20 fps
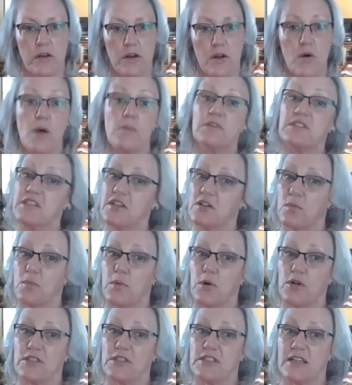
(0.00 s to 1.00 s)
I'm a single
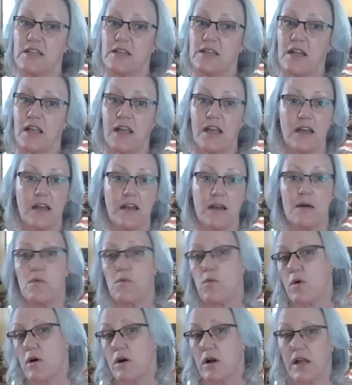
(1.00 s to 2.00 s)
person and I
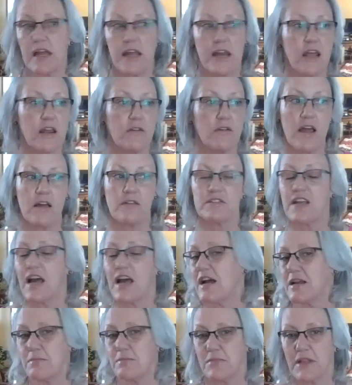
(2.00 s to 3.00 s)
work and I don't have
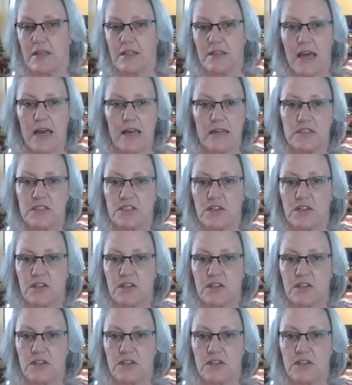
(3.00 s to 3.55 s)
time like that.